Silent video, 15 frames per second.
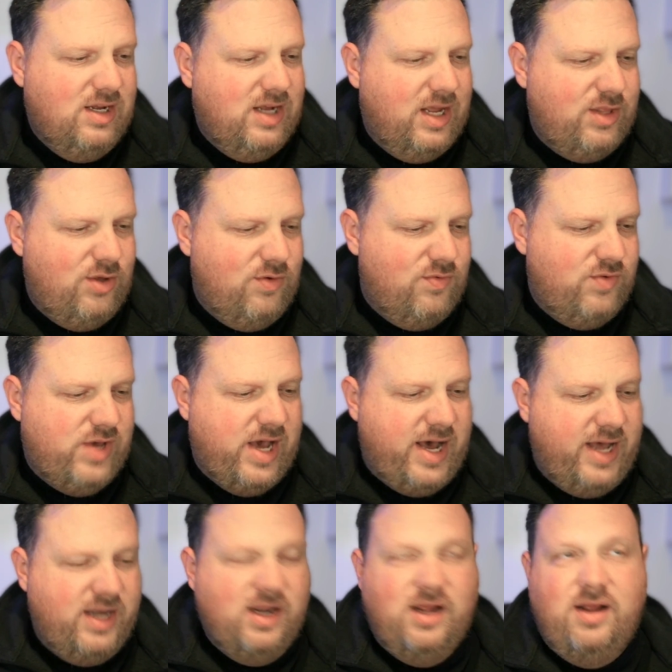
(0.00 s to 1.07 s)
And you've
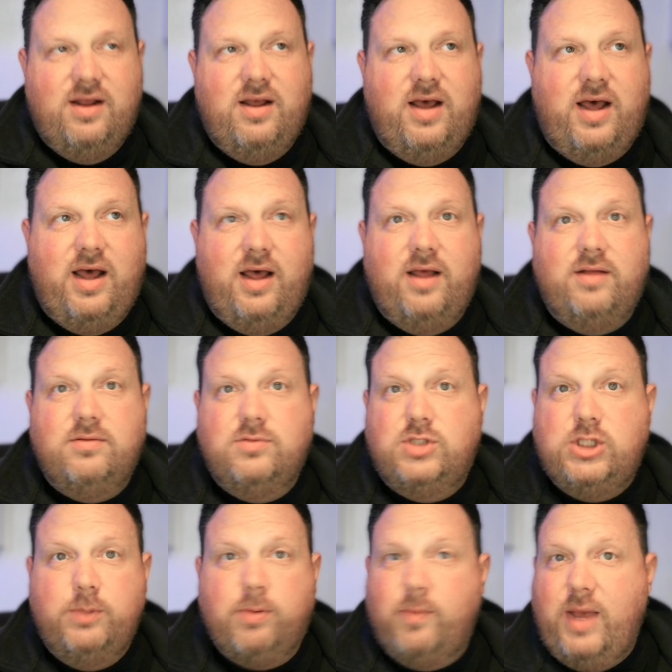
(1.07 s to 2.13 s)
got
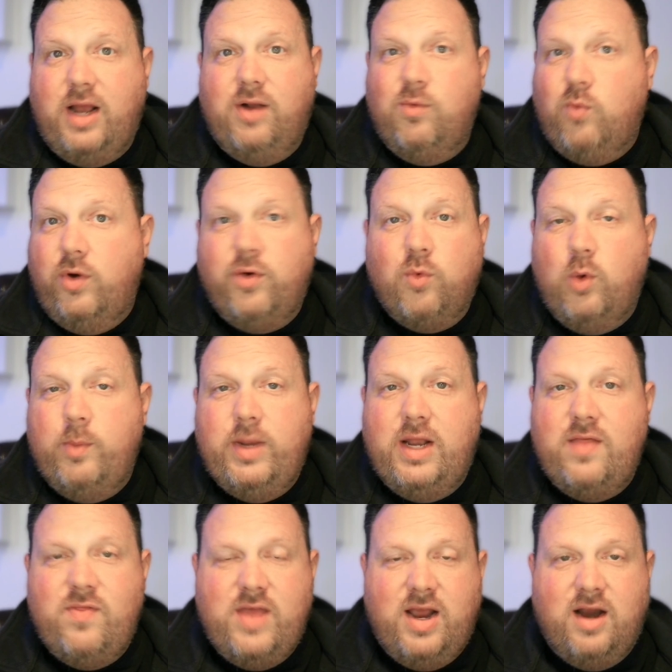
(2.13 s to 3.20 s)
Superman and Wonder Woman
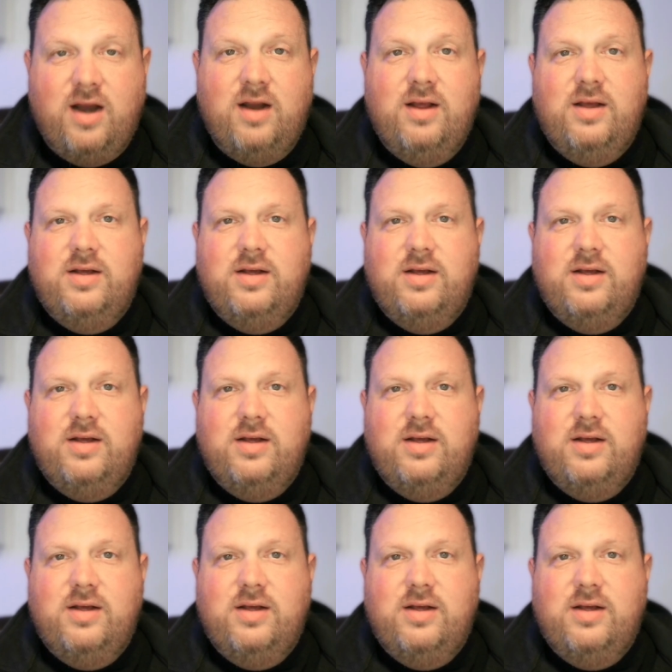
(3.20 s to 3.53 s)
in there.